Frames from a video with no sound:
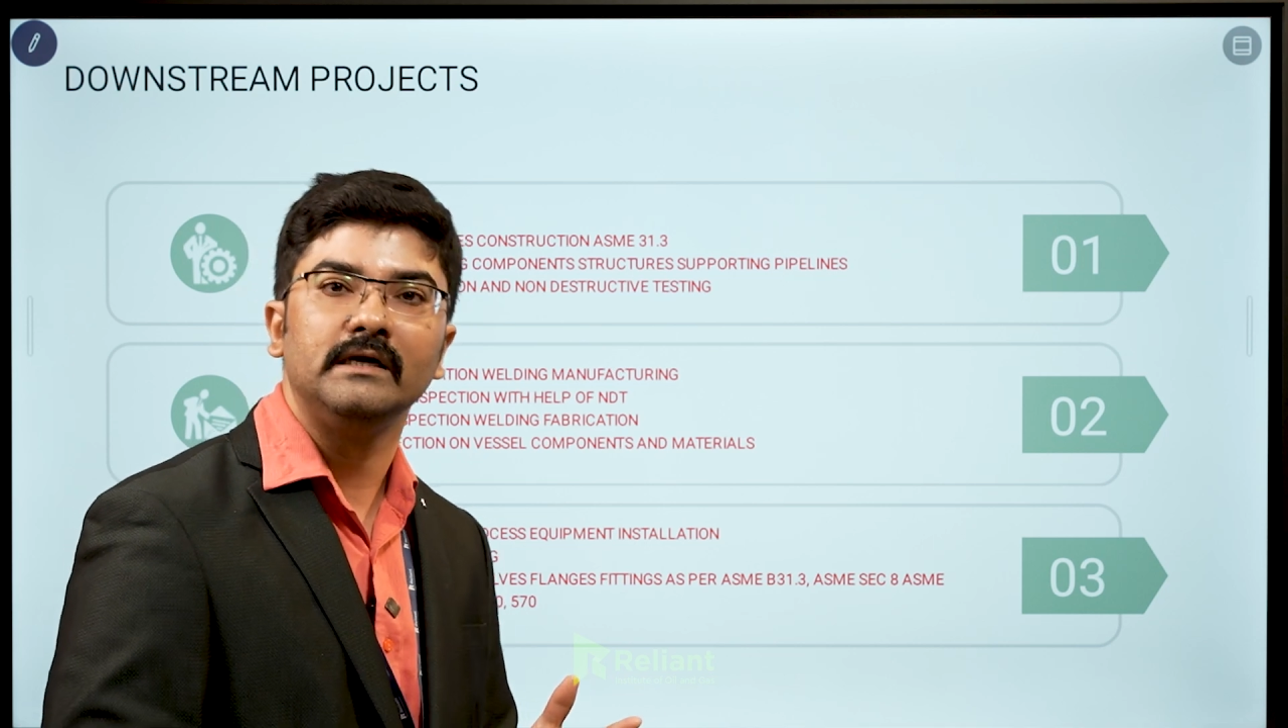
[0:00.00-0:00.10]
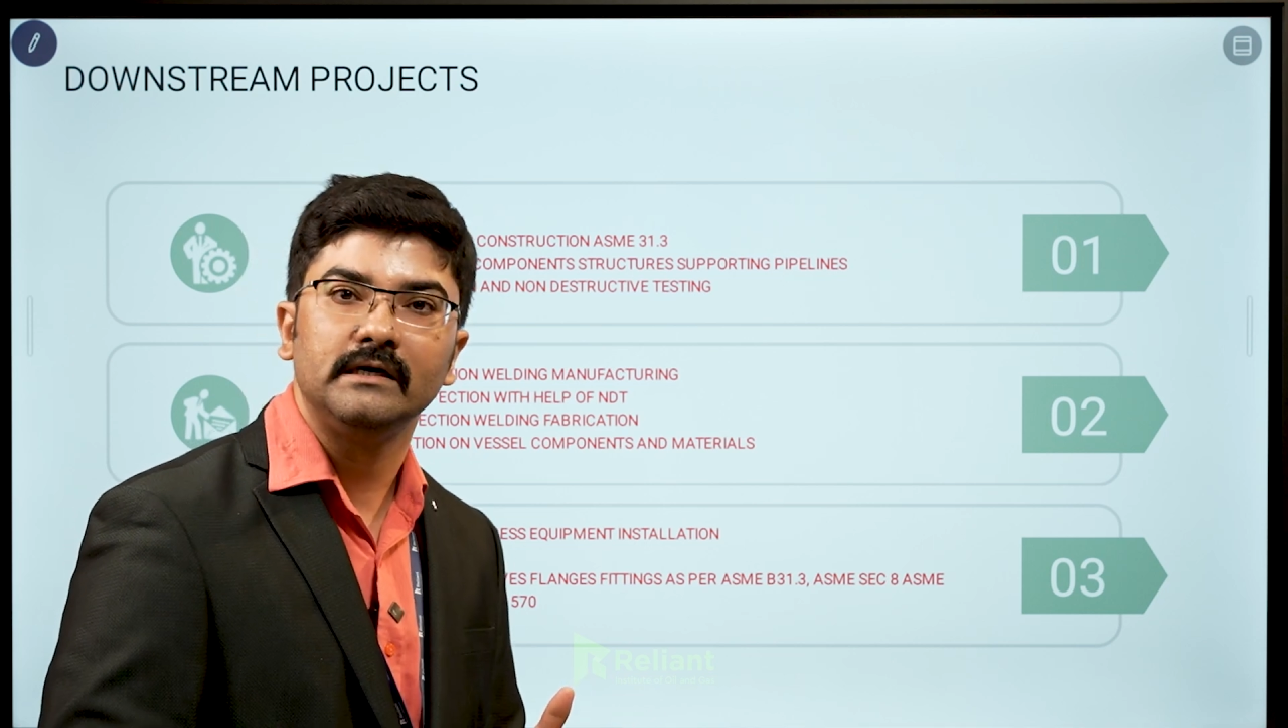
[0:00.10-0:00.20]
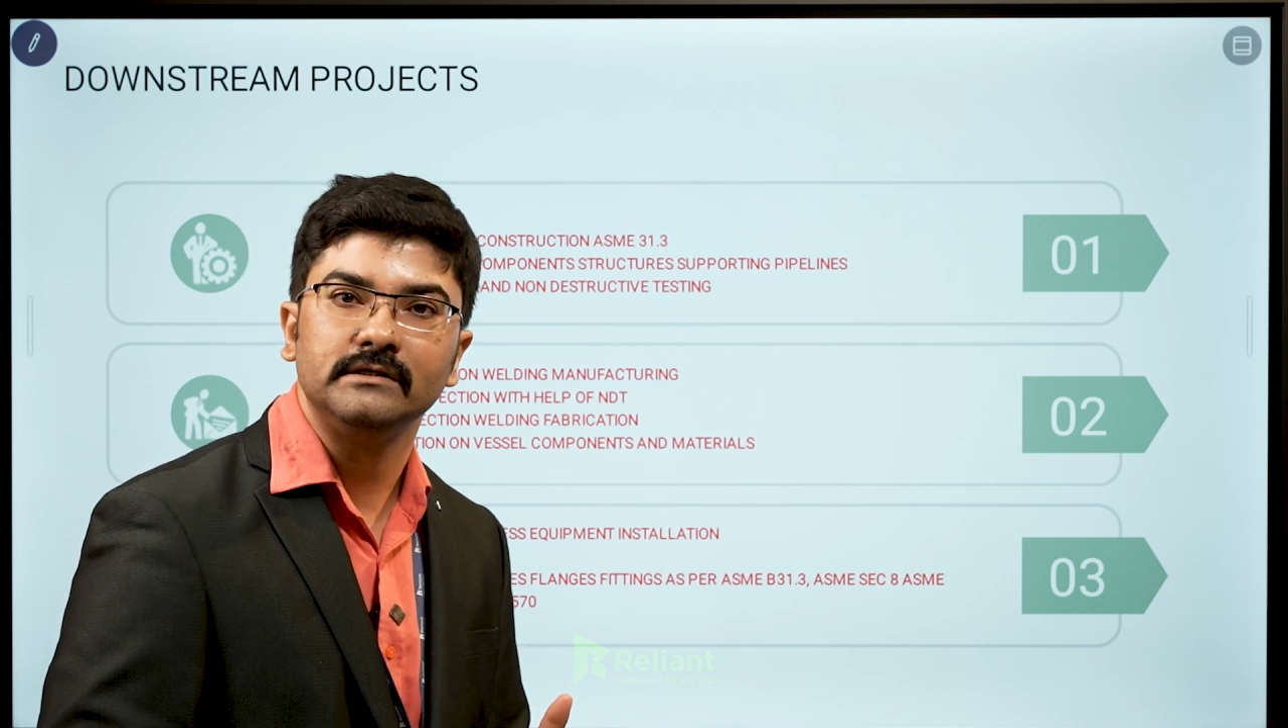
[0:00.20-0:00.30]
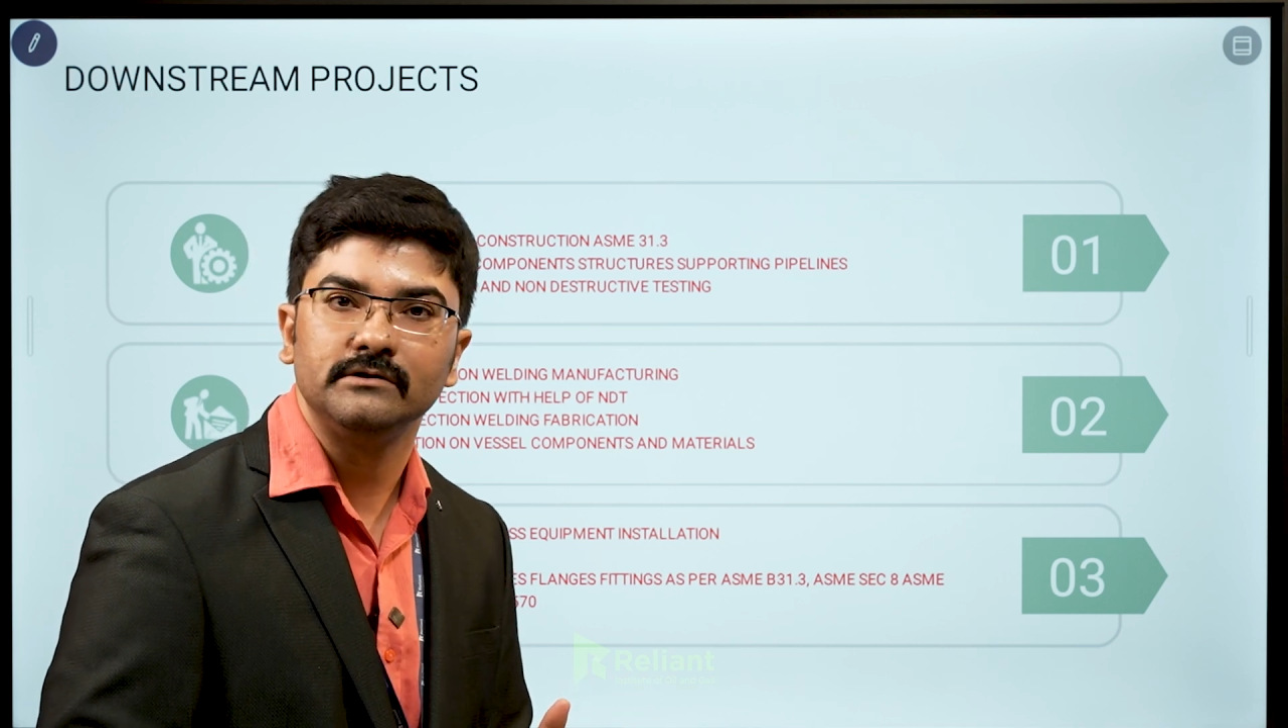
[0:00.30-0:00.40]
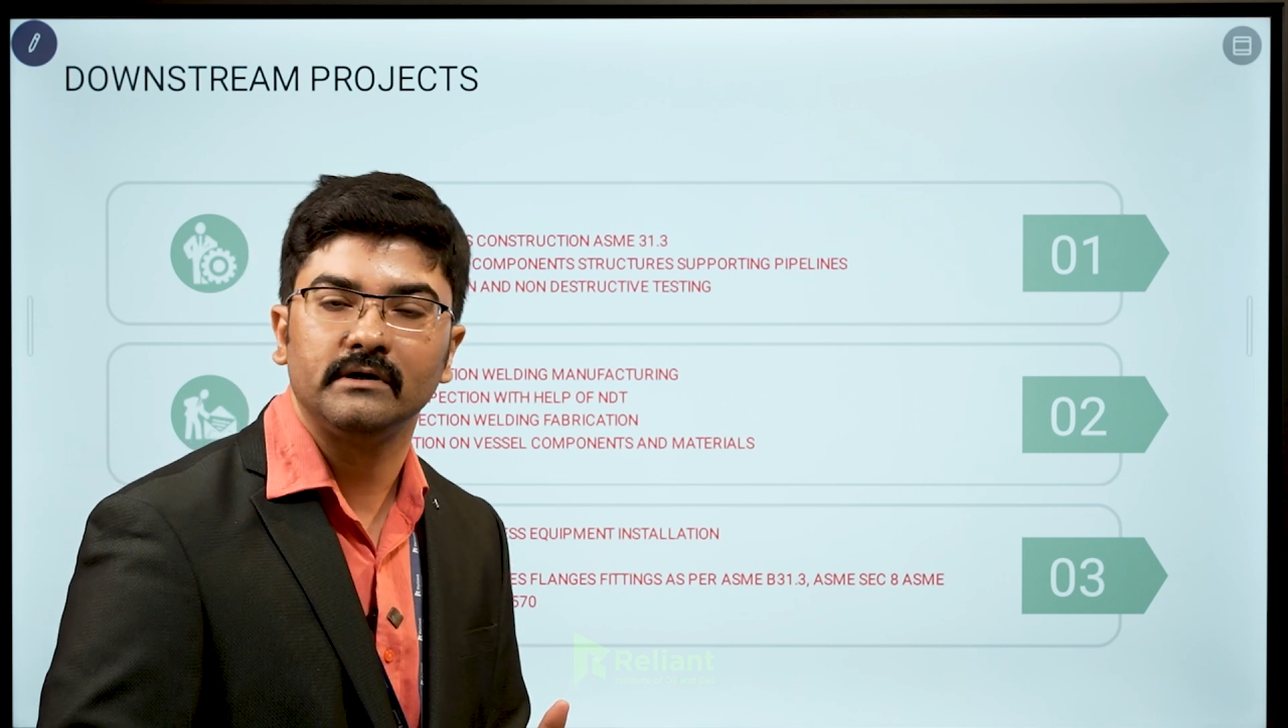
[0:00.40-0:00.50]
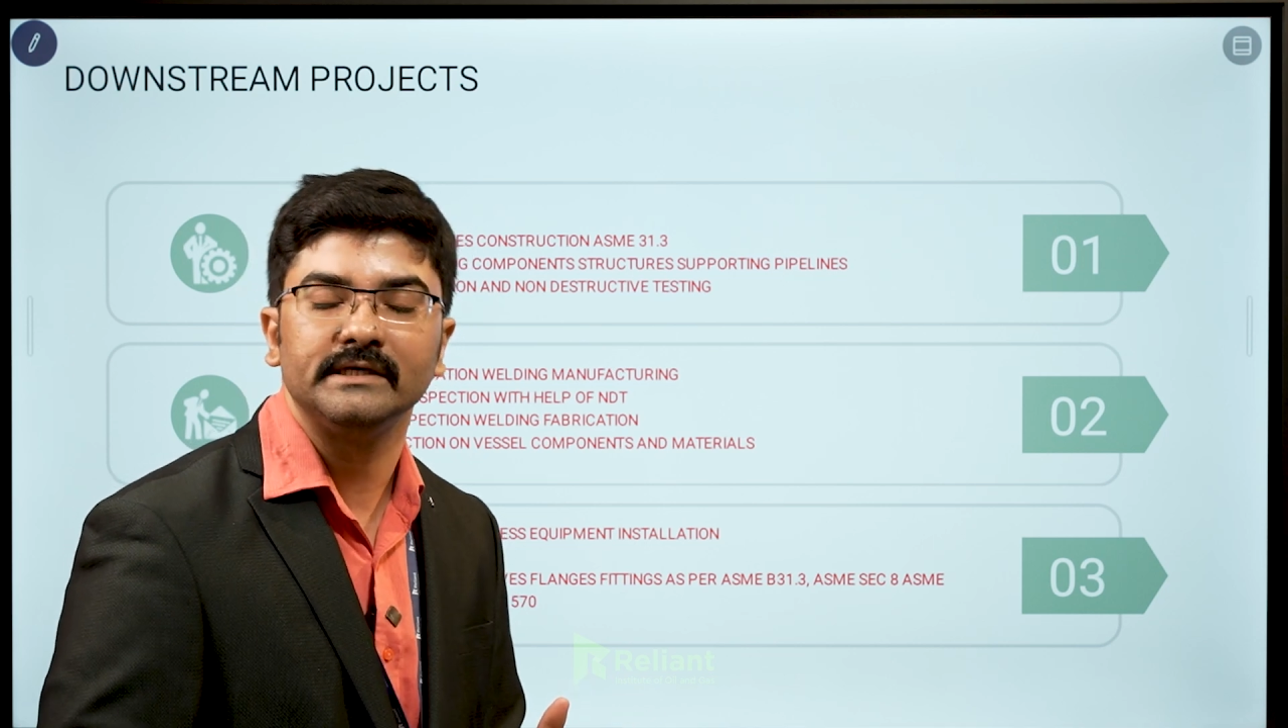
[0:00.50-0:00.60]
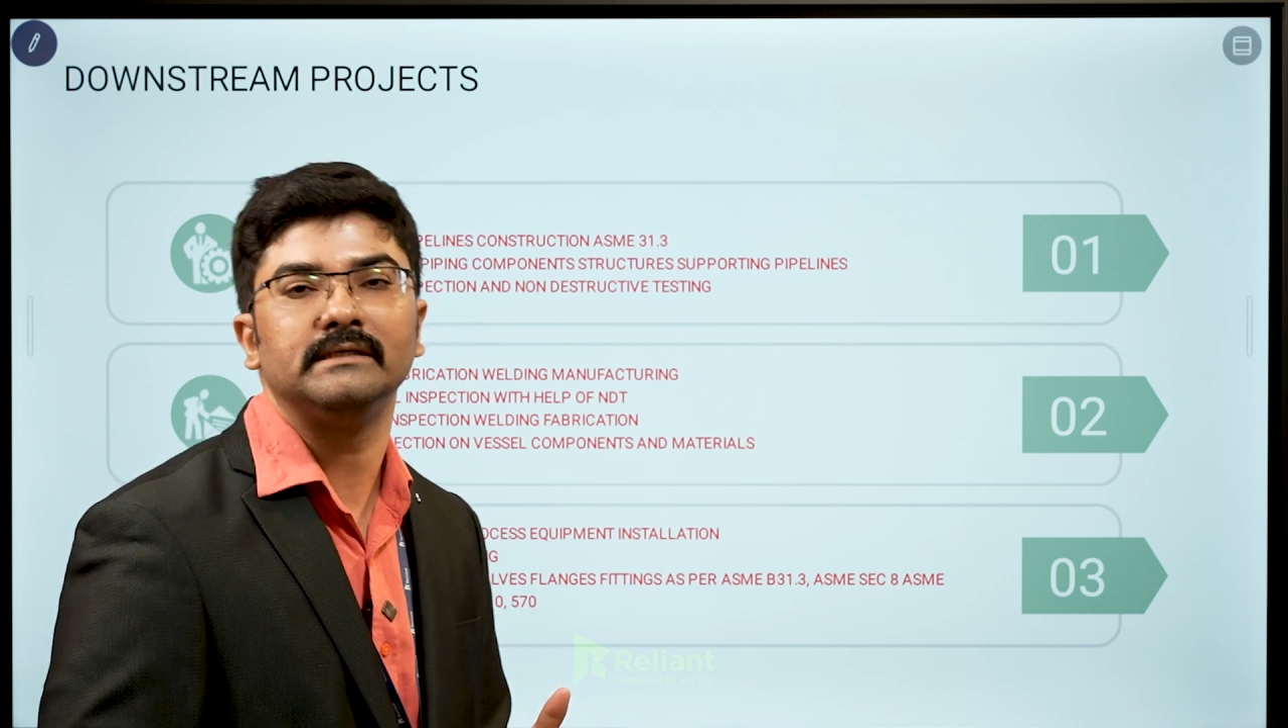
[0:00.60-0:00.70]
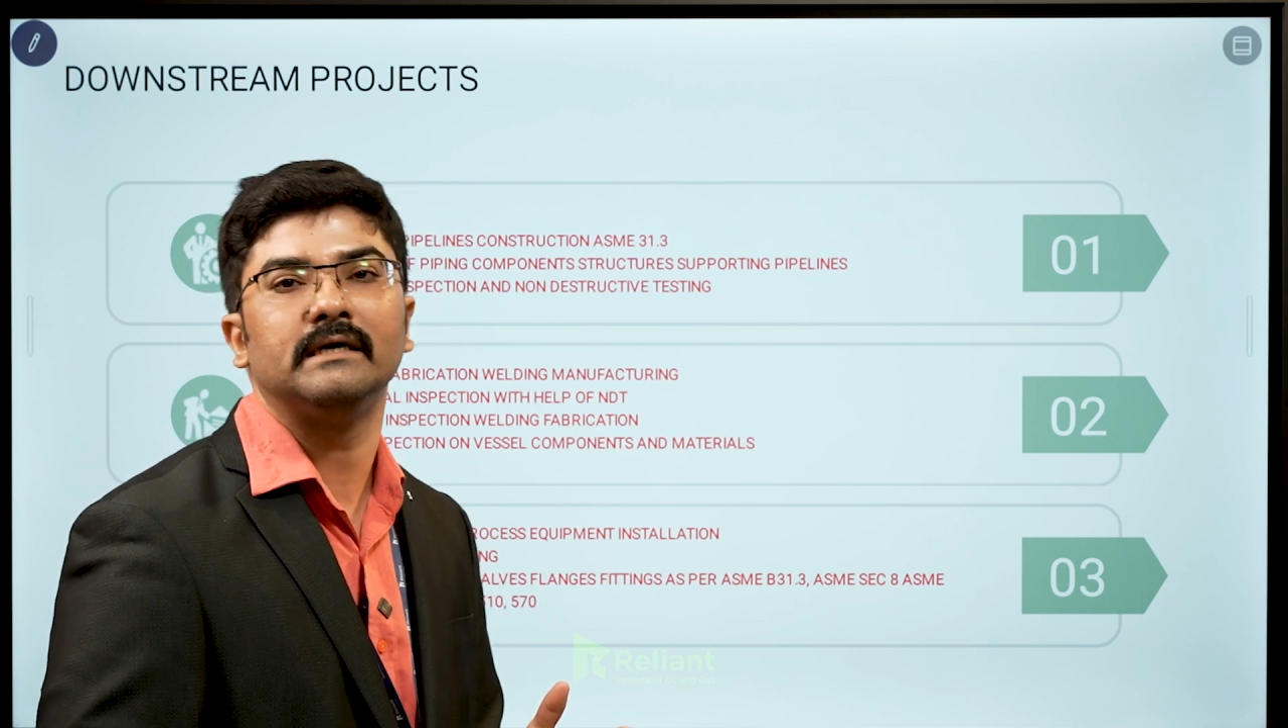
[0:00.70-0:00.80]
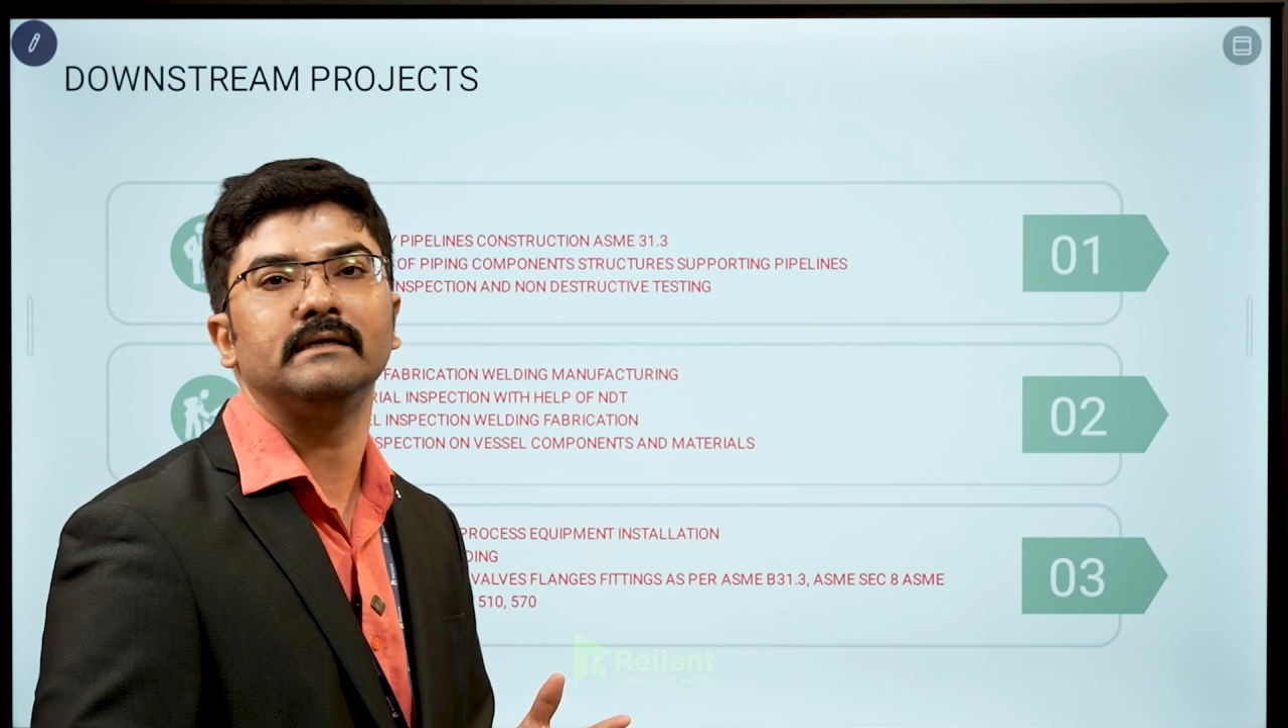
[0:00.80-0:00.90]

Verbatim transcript: welded joints